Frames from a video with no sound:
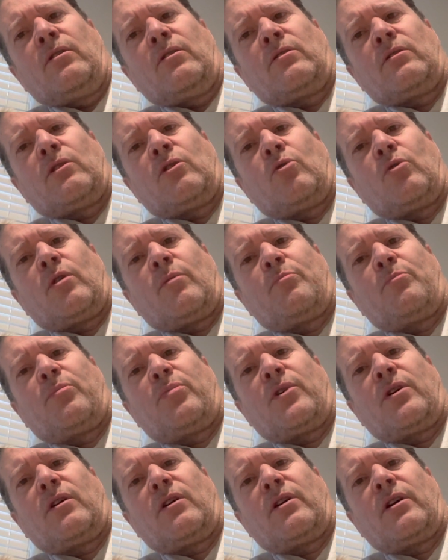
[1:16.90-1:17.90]
load up
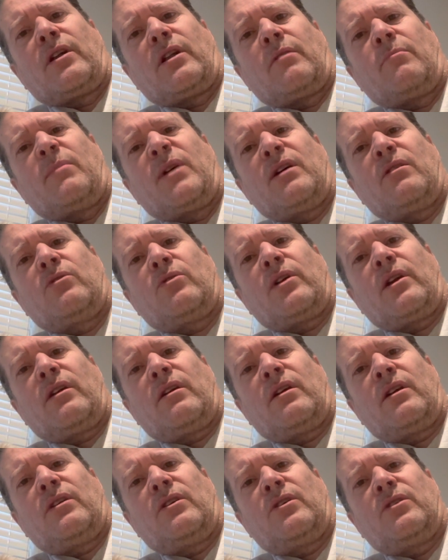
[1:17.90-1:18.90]
an amount
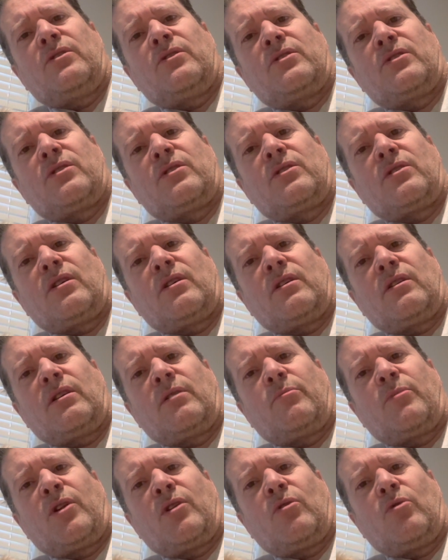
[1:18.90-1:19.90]
and you just
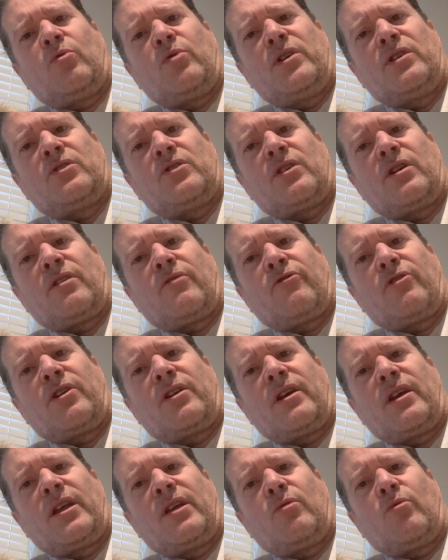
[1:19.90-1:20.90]
let me know each and every
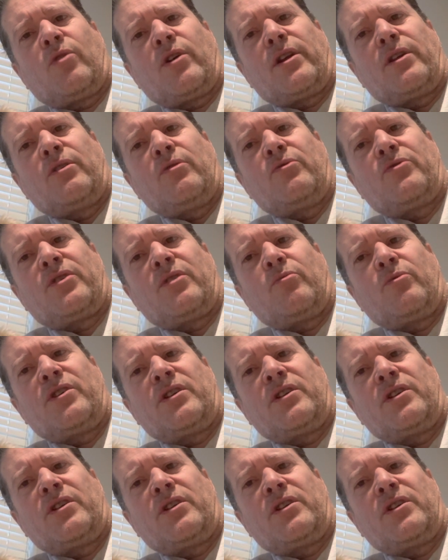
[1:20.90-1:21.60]
day you want to use it.